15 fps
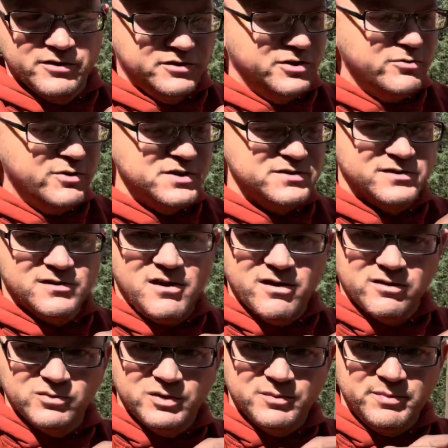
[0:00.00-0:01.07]
2 inches
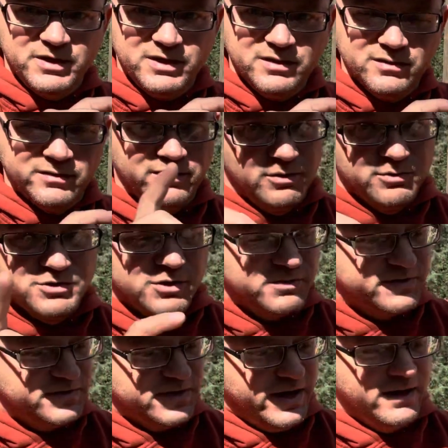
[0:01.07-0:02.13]
longer would be, no
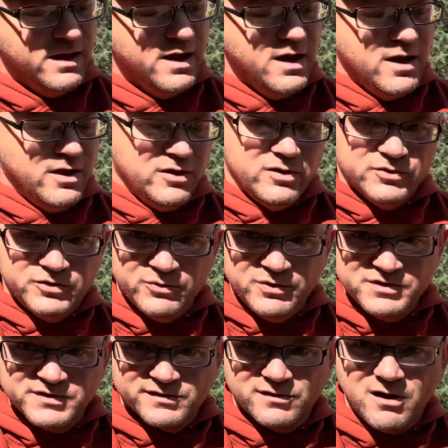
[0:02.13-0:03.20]
jokes aside, 2
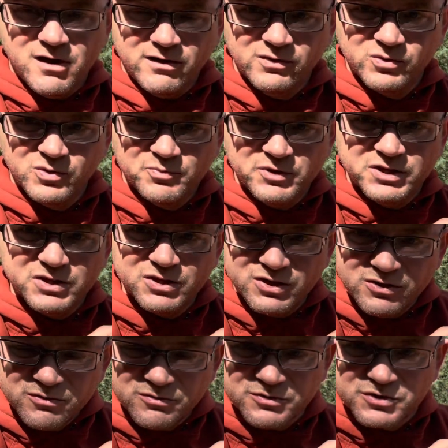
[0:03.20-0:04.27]
inches longer would be
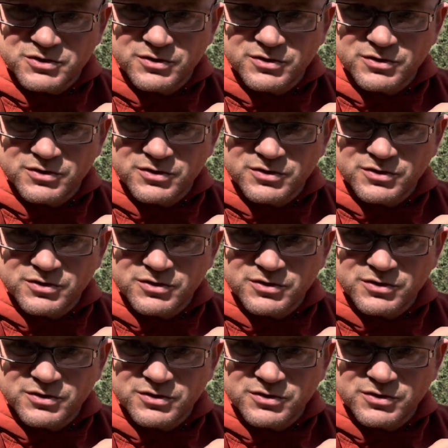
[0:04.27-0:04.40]
huge